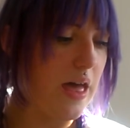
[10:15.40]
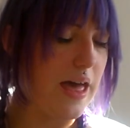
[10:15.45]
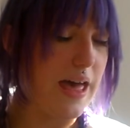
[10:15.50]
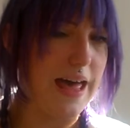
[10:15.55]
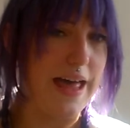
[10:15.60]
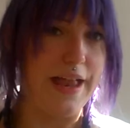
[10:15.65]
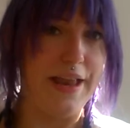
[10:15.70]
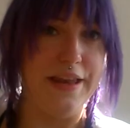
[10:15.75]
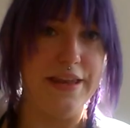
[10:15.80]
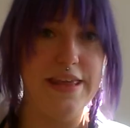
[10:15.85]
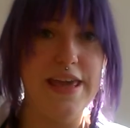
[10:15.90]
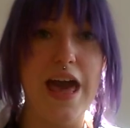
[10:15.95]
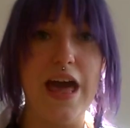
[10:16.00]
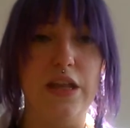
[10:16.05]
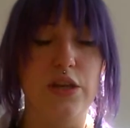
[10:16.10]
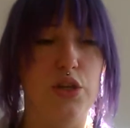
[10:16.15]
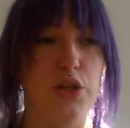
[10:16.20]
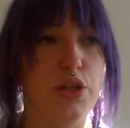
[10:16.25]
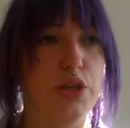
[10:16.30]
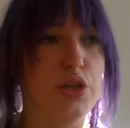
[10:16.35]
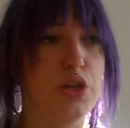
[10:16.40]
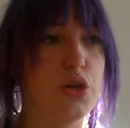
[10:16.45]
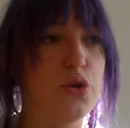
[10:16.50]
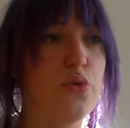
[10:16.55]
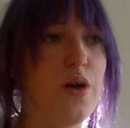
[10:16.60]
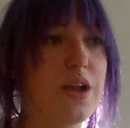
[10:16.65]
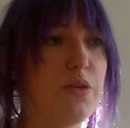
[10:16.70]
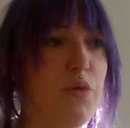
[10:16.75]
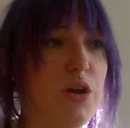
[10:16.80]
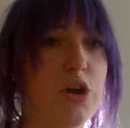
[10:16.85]
And yeah,
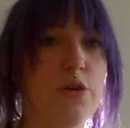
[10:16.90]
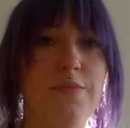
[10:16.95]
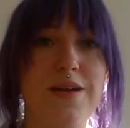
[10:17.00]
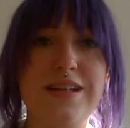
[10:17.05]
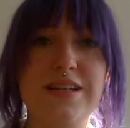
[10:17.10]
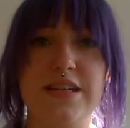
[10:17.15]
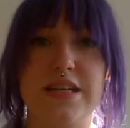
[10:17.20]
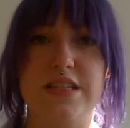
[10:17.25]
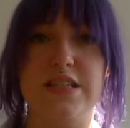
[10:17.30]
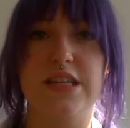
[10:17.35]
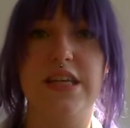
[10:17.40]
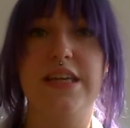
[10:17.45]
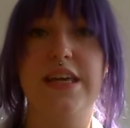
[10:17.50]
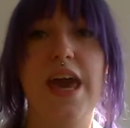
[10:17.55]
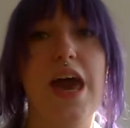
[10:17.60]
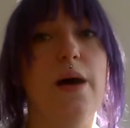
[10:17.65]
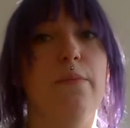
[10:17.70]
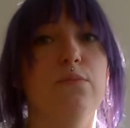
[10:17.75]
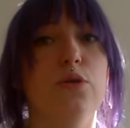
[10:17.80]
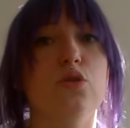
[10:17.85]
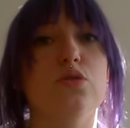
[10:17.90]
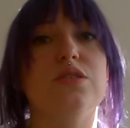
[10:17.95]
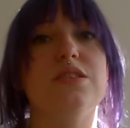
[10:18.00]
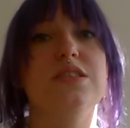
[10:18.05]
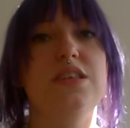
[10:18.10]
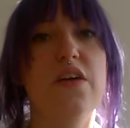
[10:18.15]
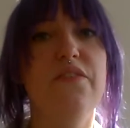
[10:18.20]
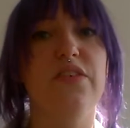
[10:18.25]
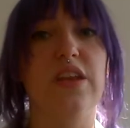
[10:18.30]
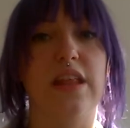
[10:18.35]
do I recommend it? Yeah,
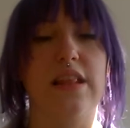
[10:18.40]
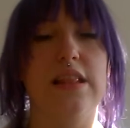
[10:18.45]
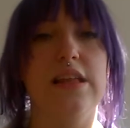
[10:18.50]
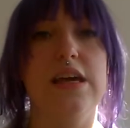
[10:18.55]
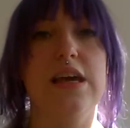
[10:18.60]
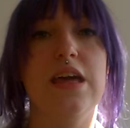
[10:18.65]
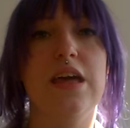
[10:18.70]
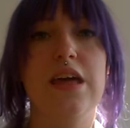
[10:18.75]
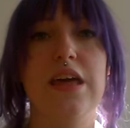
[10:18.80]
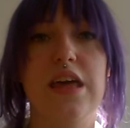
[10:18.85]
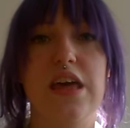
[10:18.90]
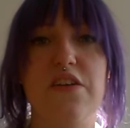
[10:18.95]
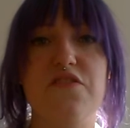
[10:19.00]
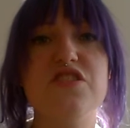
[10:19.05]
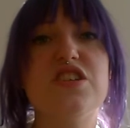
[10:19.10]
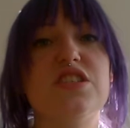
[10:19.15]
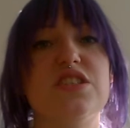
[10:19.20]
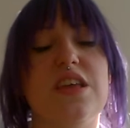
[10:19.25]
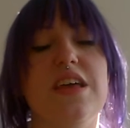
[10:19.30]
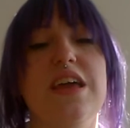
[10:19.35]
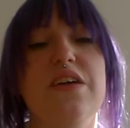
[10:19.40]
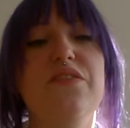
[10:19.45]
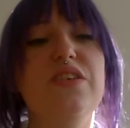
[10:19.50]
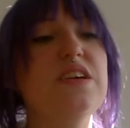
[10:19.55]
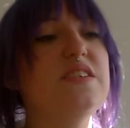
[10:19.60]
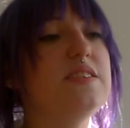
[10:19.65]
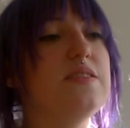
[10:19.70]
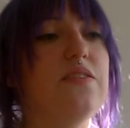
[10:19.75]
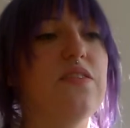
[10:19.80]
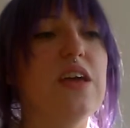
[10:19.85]
most definitely.
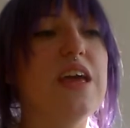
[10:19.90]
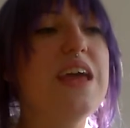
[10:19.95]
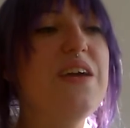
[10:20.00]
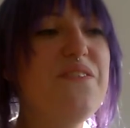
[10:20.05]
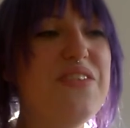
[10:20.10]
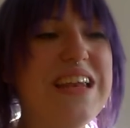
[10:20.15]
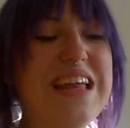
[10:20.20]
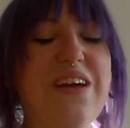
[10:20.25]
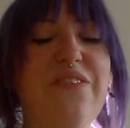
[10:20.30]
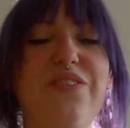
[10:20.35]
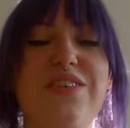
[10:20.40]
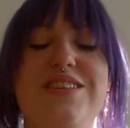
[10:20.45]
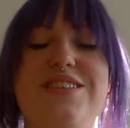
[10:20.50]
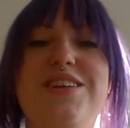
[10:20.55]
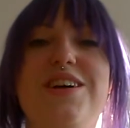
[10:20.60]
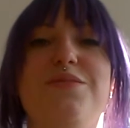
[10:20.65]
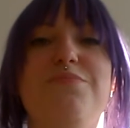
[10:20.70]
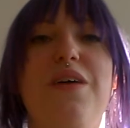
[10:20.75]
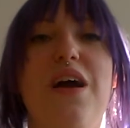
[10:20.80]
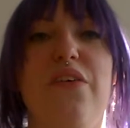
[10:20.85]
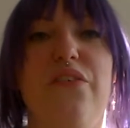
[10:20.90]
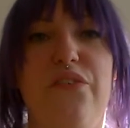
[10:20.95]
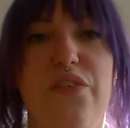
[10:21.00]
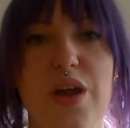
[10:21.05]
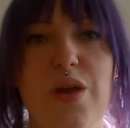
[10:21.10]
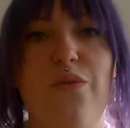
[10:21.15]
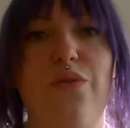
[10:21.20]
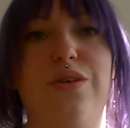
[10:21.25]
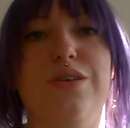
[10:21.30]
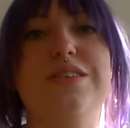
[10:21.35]
Even if it's not my
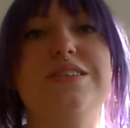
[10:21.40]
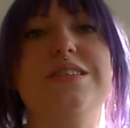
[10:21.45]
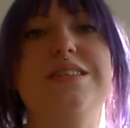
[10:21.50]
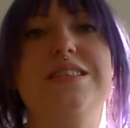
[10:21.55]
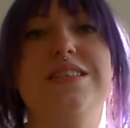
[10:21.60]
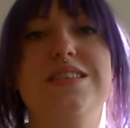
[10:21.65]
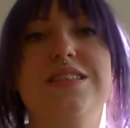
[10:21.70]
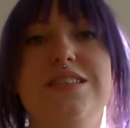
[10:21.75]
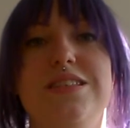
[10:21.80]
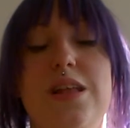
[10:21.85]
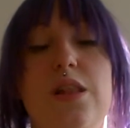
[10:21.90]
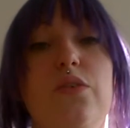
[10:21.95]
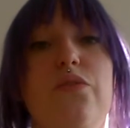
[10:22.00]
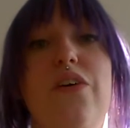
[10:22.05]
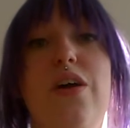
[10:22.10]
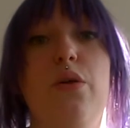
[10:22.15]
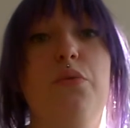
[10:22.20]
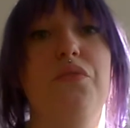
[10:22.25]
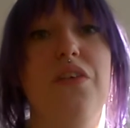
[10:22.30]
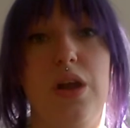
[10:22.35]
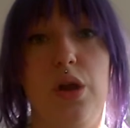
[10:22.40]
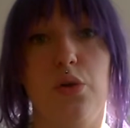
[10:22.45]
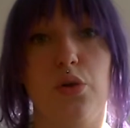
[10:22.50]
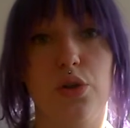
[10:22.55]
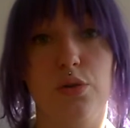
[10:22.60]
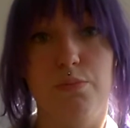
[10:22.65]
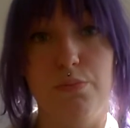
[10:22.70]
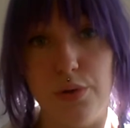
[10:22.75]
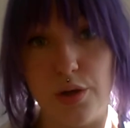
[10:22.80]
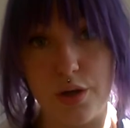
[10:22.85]
favorite, it's still a very, very
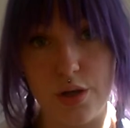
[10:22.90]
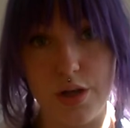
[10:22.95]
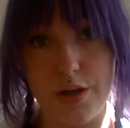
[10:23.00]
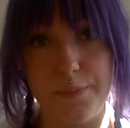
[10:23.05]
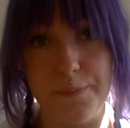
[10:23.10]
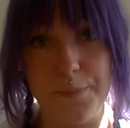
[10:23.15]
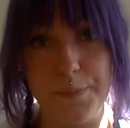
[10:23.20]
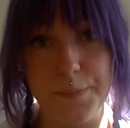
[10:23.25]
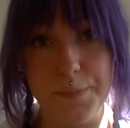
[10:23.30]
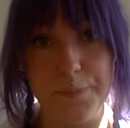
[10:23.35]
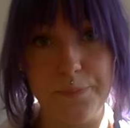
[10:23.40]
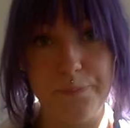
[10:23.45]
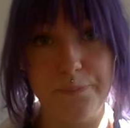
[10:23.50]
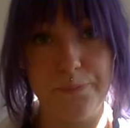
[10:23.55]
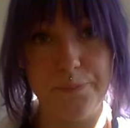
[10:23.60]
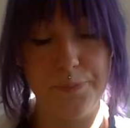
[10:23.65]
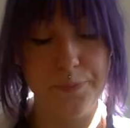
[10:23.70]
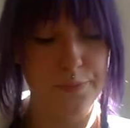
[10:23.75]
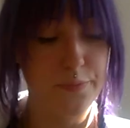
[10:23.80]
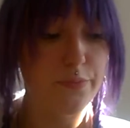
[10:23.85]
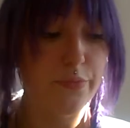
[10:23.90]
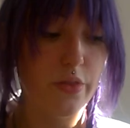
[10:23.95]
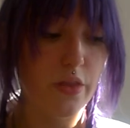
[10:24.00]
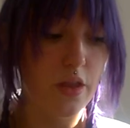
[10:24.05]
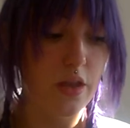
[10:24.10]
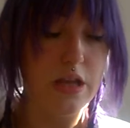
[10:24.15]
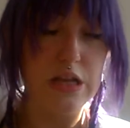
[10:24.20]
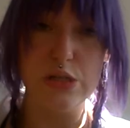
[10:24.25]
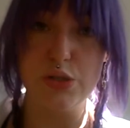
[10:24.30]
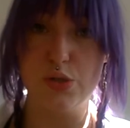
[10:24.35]
good book.
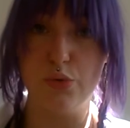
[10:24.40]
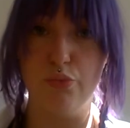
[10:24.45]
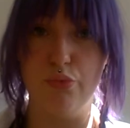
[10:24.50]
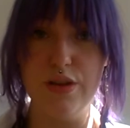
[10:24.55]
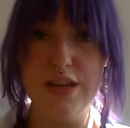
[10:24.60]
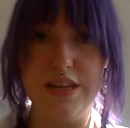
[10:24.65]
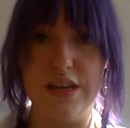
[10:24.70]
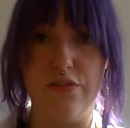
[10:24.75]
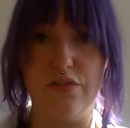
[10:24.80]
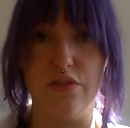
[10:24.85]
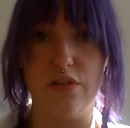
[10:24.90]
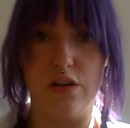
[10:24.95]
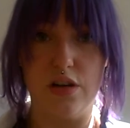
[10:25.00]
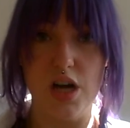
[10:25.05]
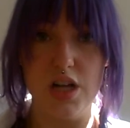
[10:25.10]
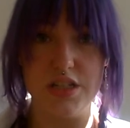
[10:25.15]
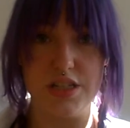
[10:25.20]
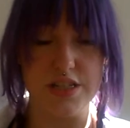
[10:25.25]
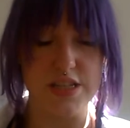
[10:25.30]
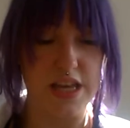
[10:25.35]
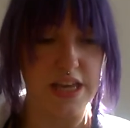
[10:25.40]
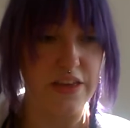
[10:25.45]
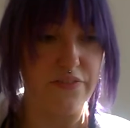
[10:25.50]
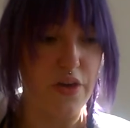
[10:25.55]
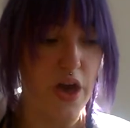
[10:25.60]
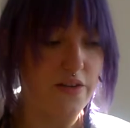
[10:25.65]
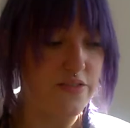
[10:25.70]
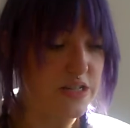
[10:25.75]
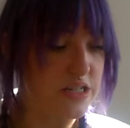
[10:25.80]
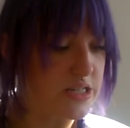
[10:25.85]
So read it, for God's sake, if
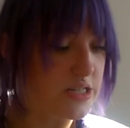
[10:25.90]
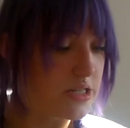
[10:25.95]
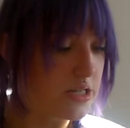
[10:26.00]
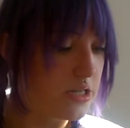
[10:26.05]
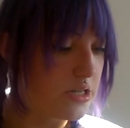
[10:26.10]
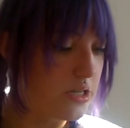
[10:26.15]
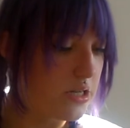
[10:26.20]
you haven't.